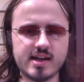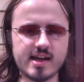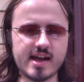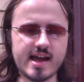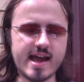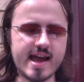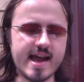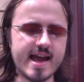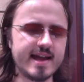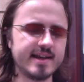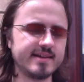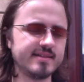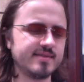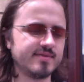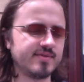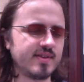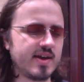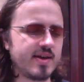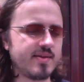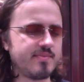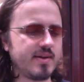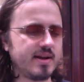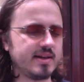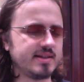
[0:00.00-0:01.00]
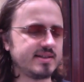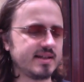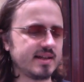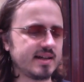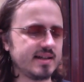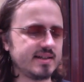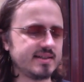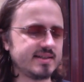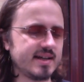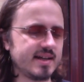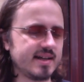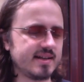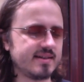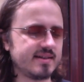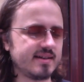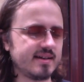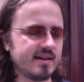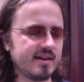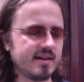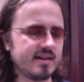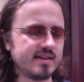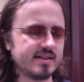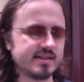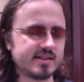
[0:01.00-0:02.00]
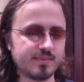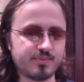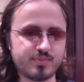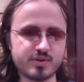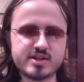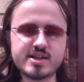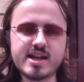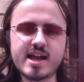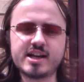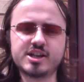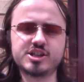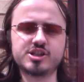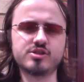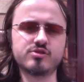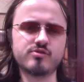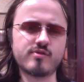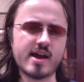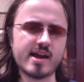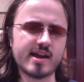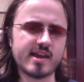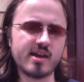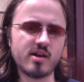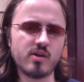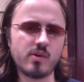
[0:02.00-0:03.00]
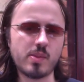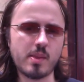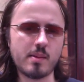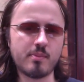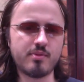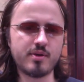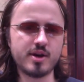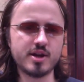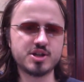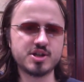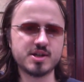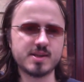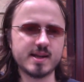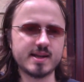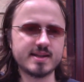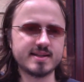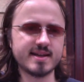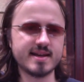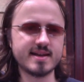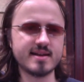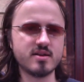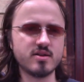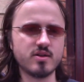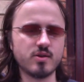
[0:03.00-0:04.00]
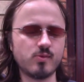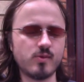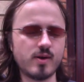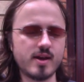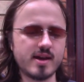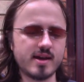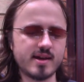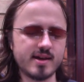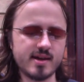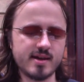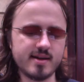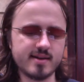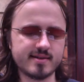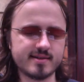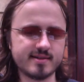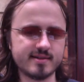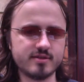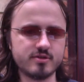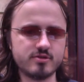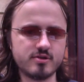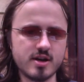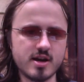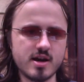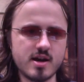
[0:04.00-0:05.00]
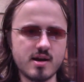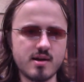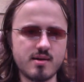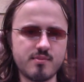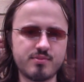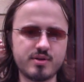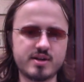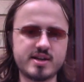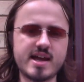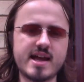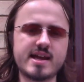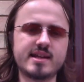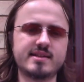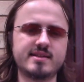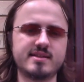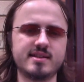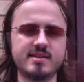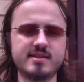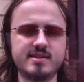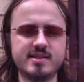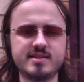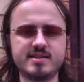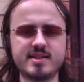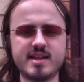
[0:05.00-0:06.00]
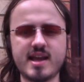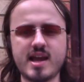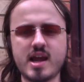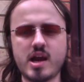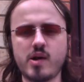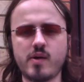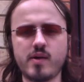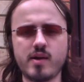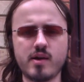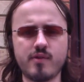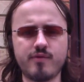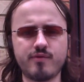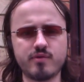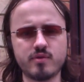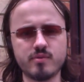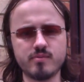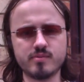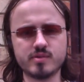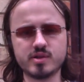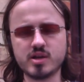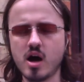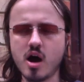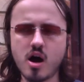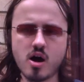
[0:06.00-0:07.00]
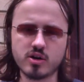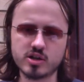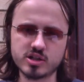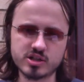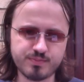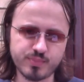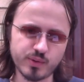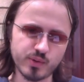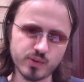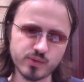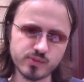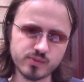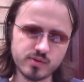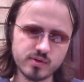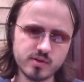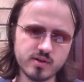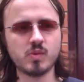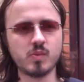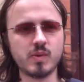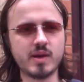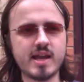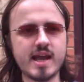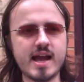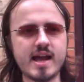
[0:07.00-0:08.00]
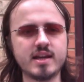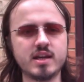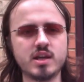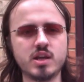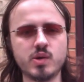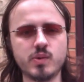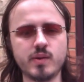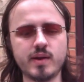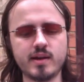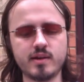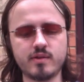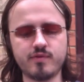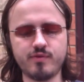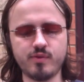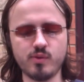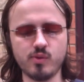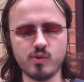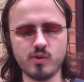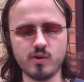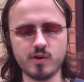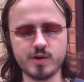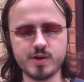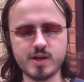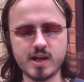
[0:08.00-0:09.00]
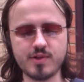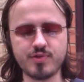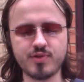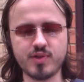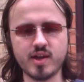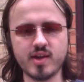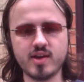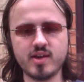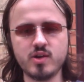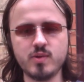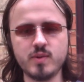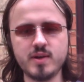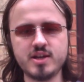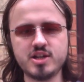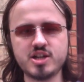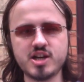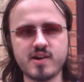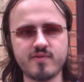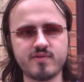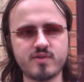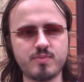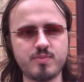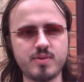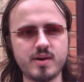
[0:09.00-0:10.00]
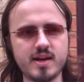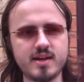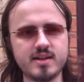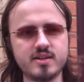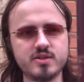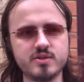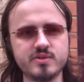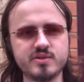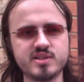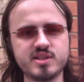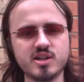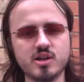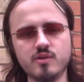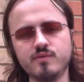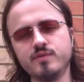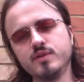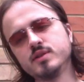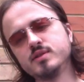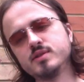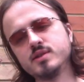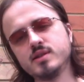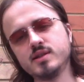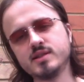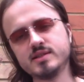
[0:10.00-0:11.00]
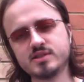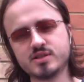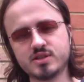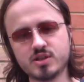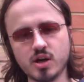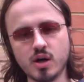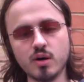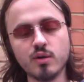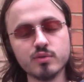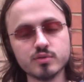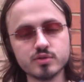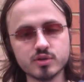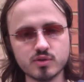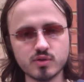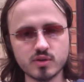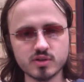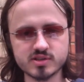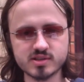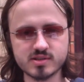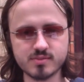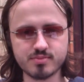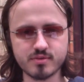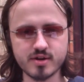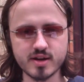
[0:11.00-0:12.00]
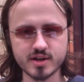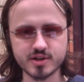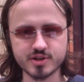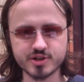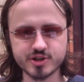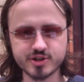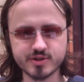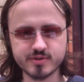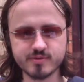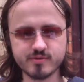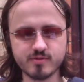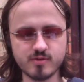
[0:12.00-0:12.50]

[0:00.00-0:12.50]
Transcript: And they basically said it's a protection racket on the bridge, and they say, look, we're here to protect this area from darkspawn. We can't do it for nothing. You each have to pay 2 silver as toll to cross the bridge.